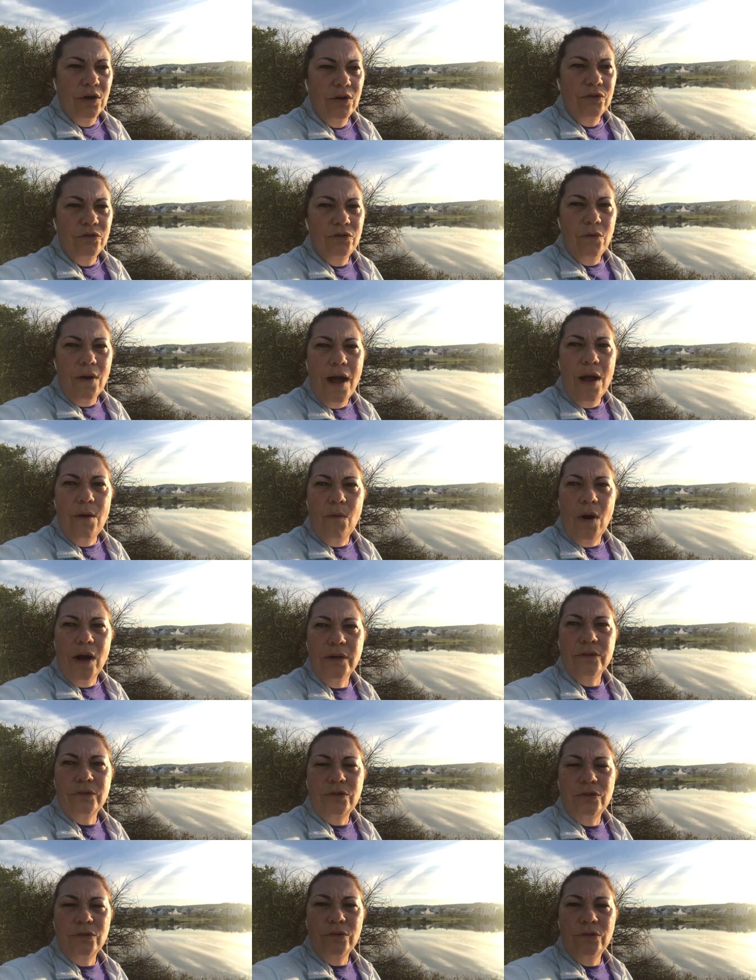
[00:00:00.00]
Do I
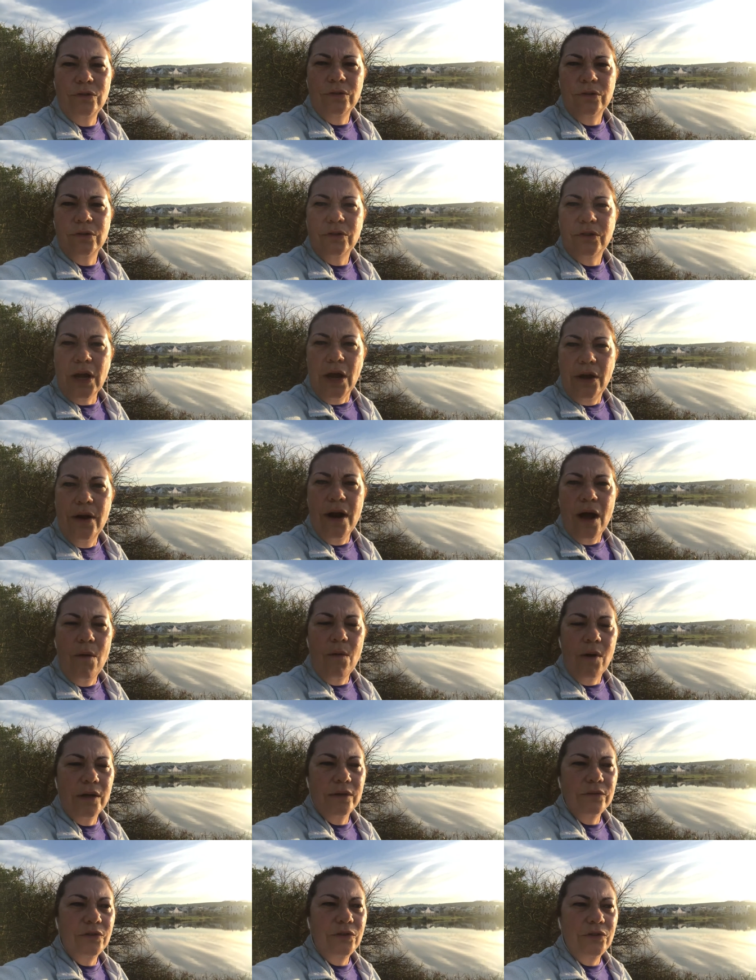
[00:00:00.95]
want to? Don't I
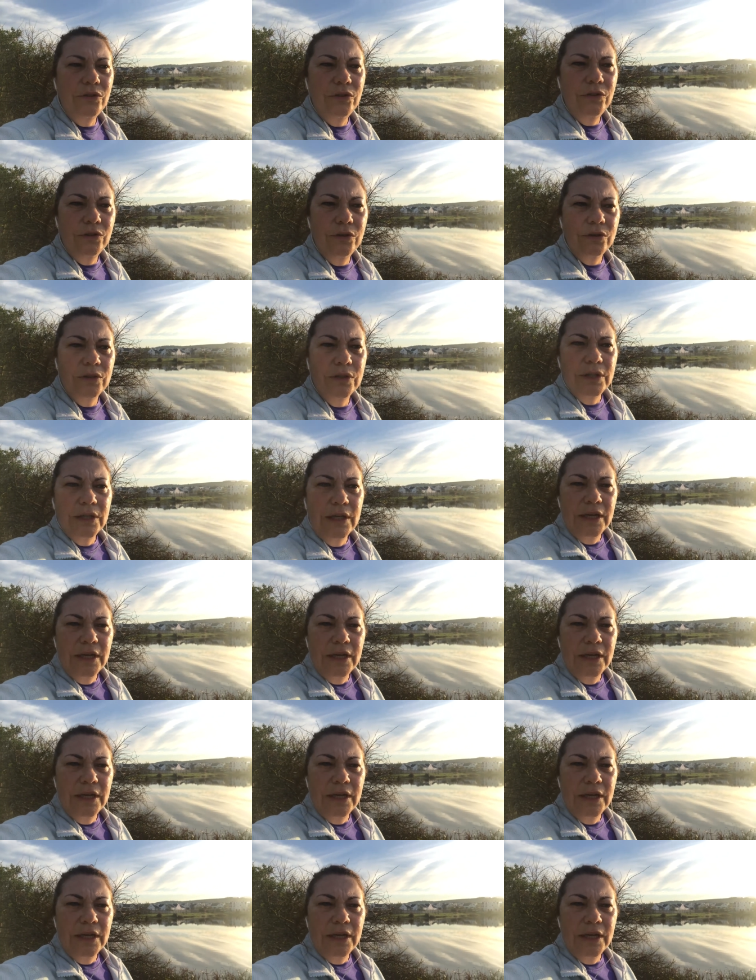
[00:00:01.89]
want to?